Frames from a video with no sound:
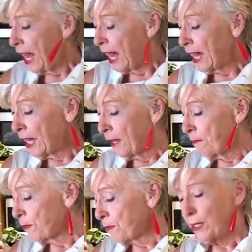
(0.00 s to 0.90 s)

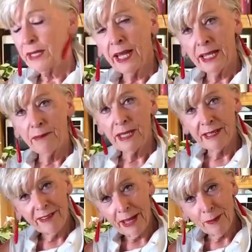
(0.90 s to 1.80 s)
but 9
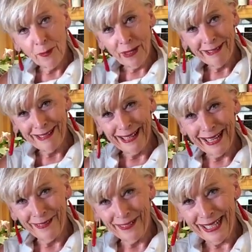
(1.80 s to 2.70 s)
minutes, I'm always in a
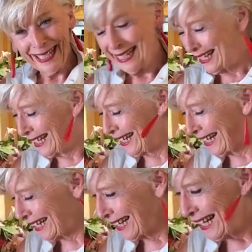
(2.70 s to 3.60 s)
hurry.
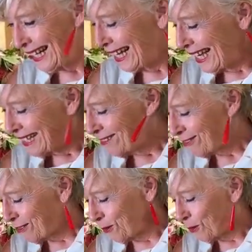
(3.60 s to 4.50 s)

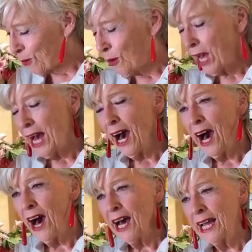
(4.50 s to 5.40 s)
So
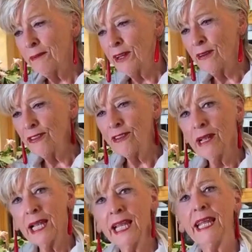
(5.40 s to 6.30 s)
I am going to
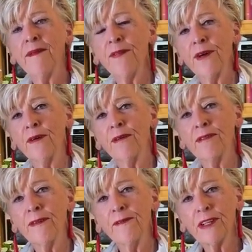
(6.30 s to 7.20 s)
leave
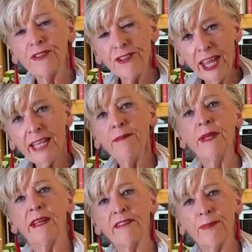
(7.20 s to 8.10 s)
those for 10
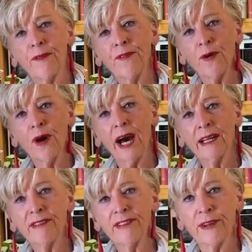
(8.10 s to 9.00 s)
minutes before
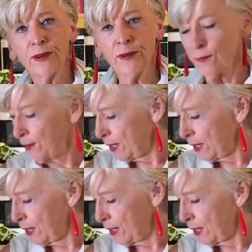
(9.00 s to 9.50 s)
I serve.